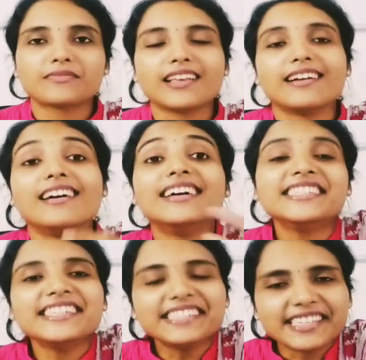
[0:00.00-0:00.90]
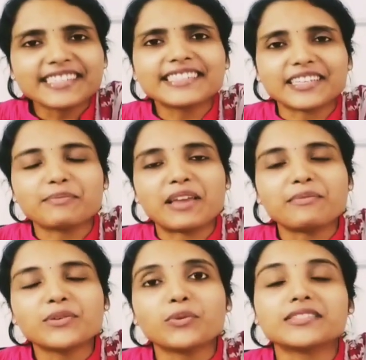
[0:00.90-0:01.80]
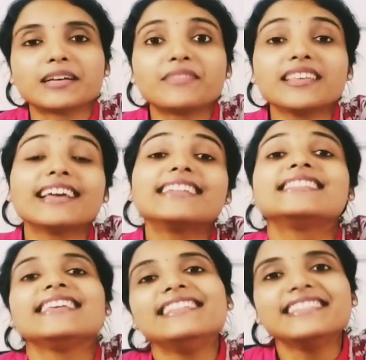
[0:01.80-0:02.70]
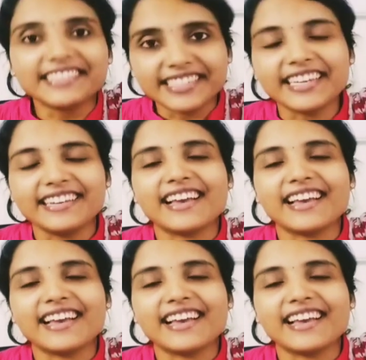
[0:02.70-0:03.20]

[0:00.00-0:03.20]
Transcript: Hershey and Chase's experiment was something that sealed the deal,